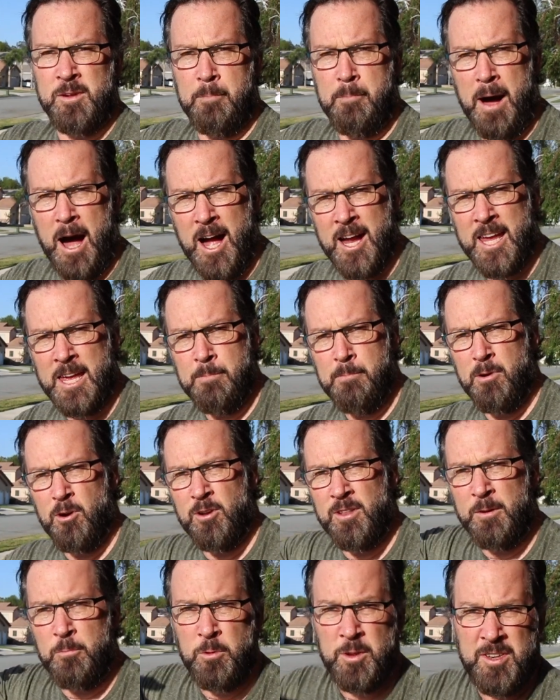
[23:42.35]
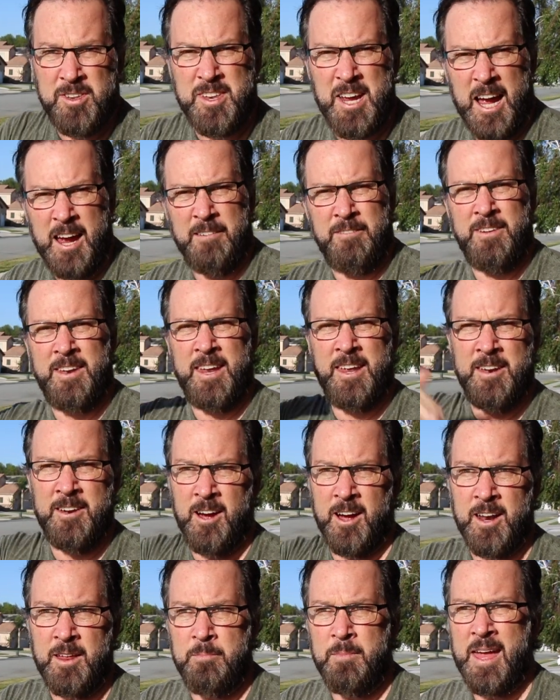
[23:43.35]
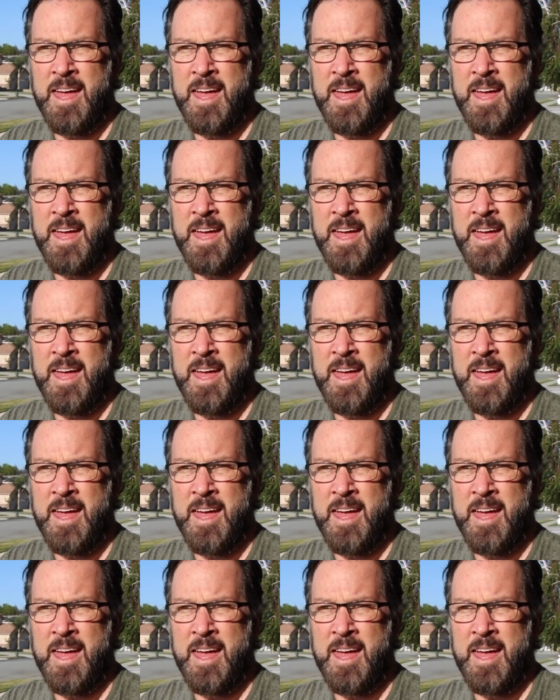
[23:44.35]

mockingbird that was diving in on him.